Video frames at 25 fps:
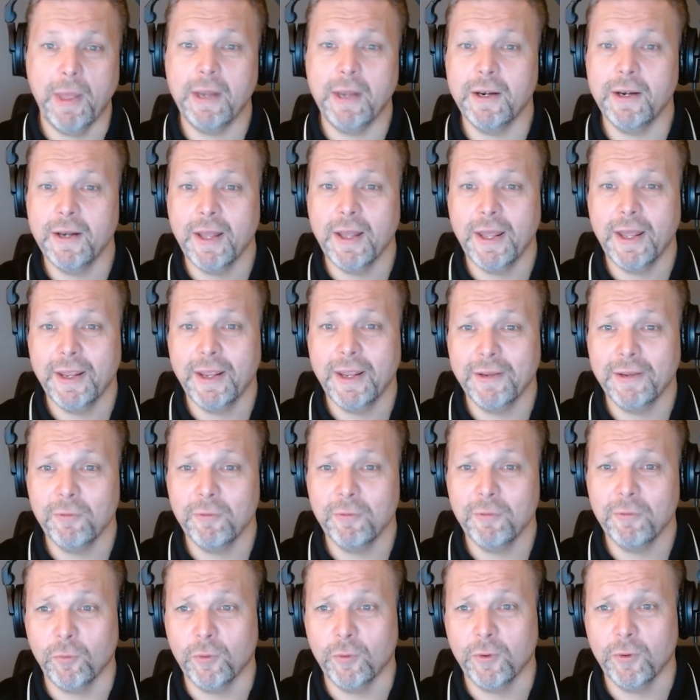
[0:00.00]
and I
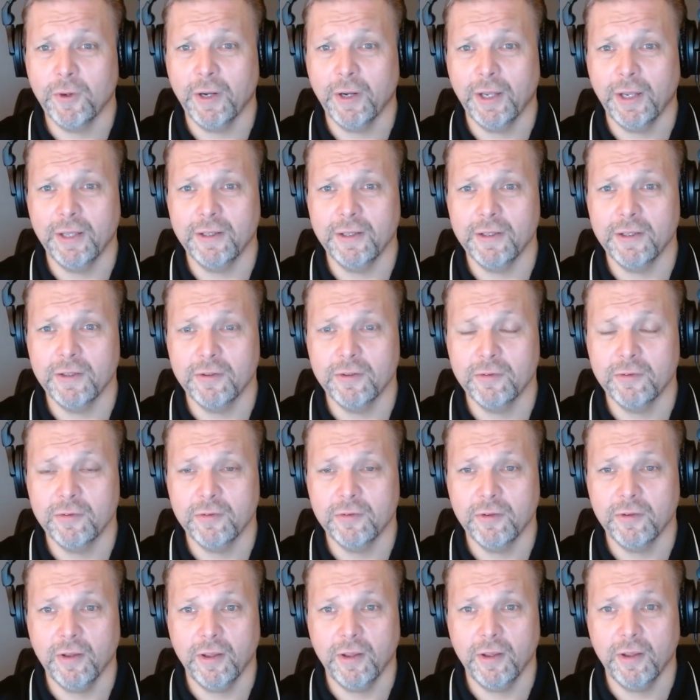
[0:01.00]
were in this